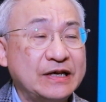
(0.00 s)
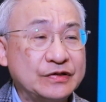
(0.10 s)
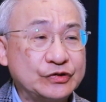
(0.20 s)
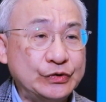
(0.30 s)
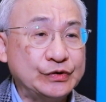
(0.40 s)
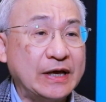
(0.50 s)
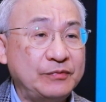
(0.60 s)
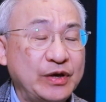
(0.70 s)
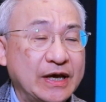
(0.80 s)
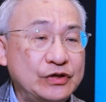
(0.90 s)
That is good,
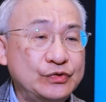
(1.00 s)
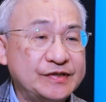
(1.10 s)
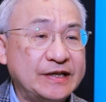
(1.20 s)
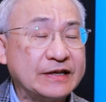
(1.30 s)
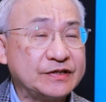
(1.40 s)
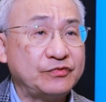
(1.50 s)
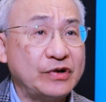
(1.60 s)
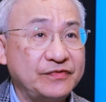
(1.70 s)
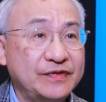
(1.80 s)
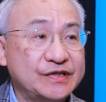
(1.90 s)
then we can use it as a
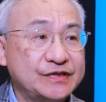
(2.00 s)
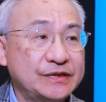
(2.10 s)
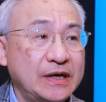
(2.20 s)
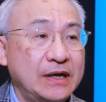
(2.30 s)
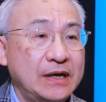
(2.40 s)
reference.